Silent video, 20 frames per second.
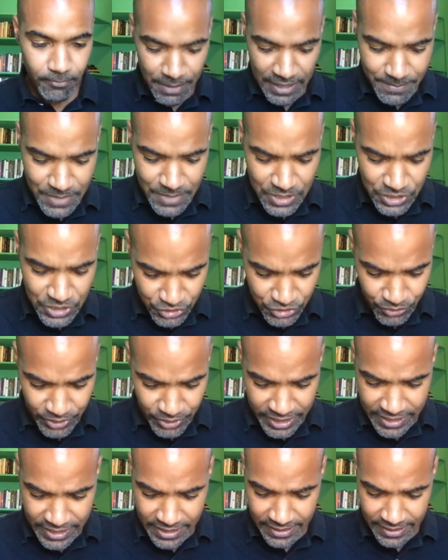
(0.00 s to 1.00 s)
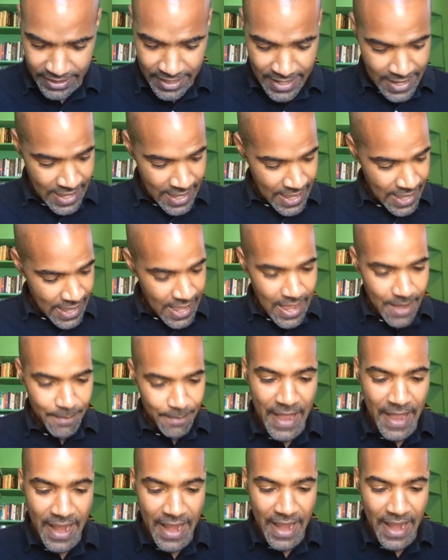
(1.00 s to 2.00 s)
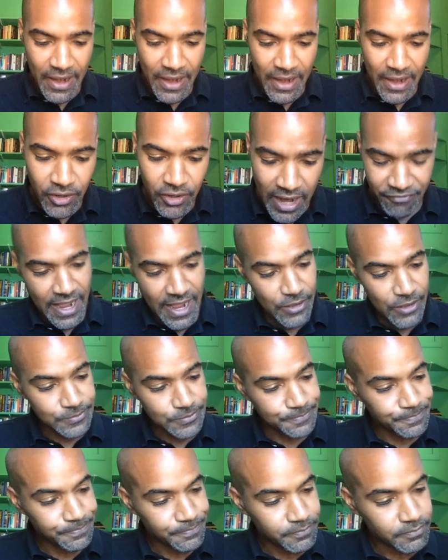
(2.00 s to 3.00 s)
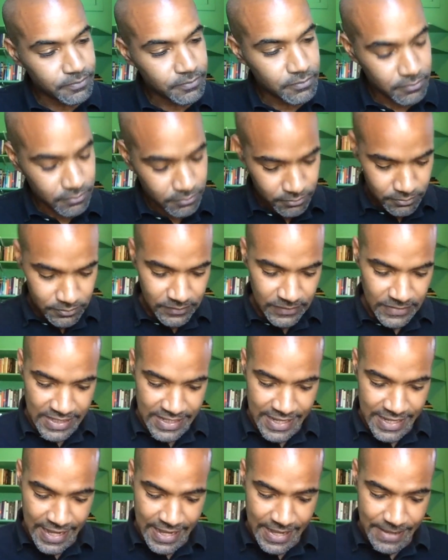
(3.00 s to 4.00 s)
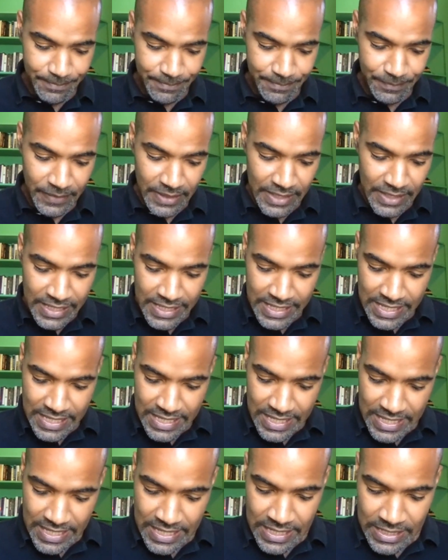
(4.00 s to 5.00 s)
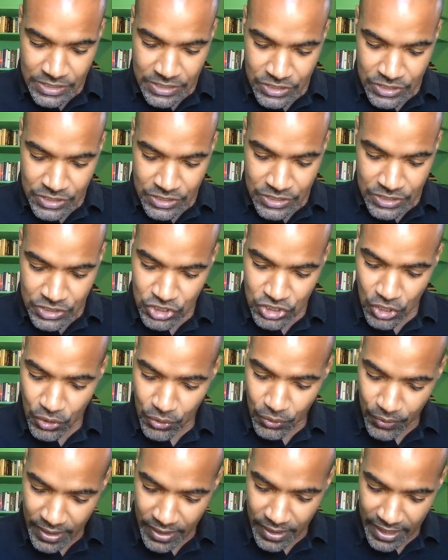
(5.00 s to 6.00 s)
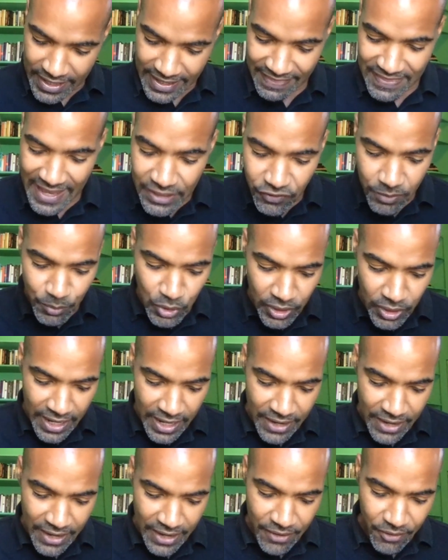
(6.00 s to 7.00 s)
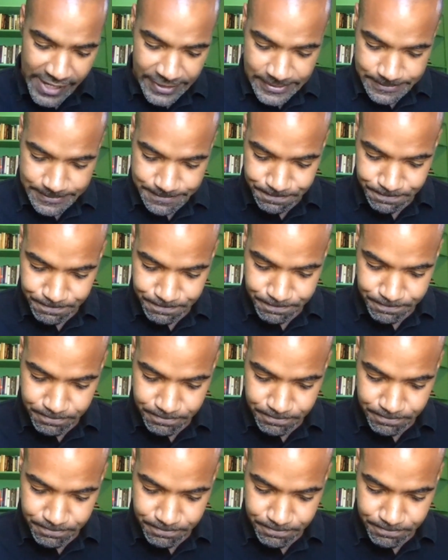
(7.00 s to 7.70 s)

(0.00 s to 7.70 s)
But let me just read a, a paragraph now. Um, so at the end of the book, I write,